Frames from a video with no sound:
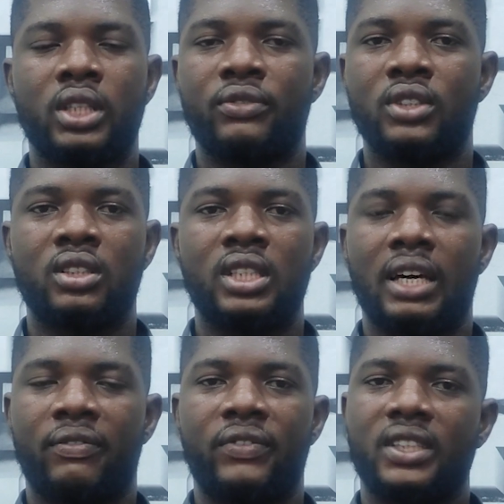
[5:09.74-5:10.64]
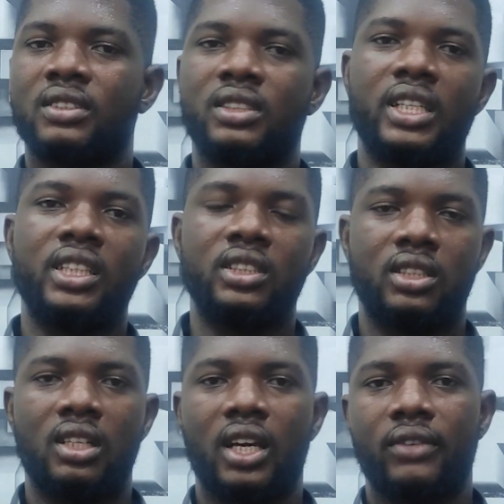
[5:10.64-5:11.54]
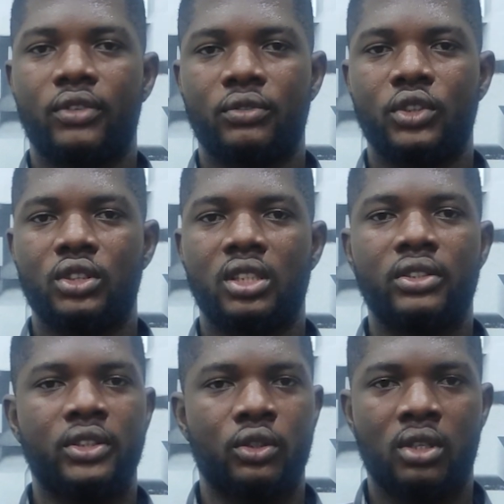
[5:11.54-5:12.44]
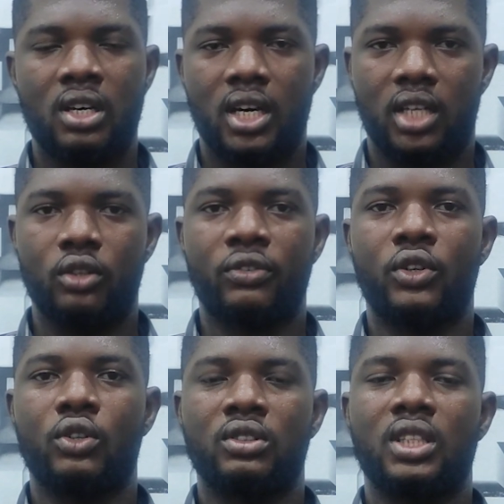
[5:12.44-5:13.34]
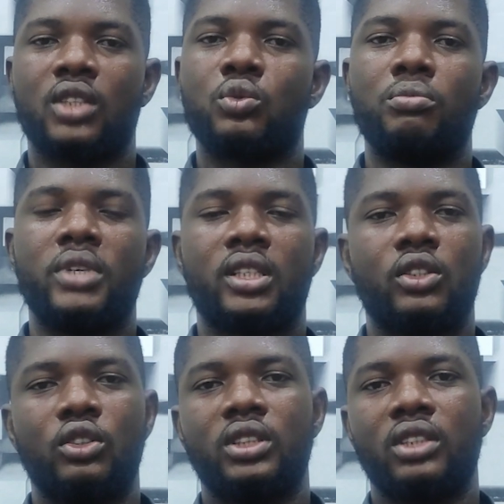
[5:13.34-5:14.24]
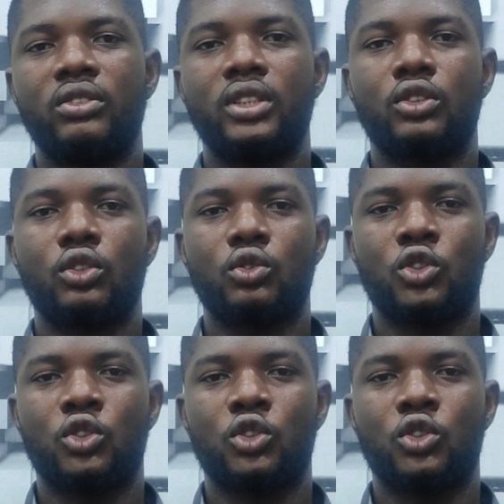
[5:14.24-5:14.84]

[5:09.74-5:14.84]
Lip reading: definitely affect the engine life of your generator, and of course that will make your generator to